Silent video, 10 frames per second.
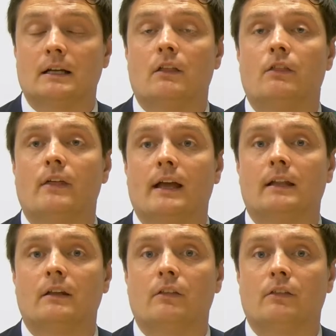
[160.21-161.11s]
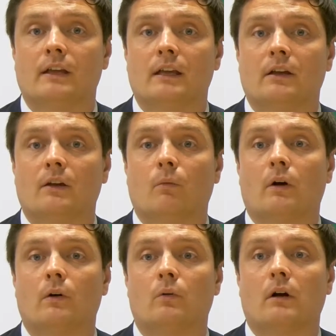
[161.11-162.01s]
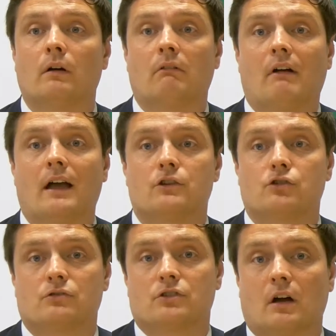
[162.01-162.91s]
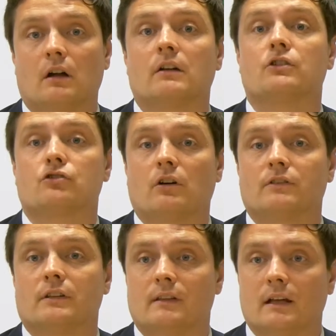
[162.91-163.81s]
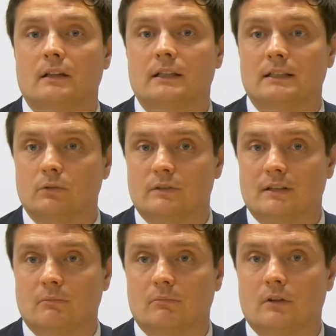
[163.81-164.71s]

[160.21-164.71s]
then they will start instructing their legal team.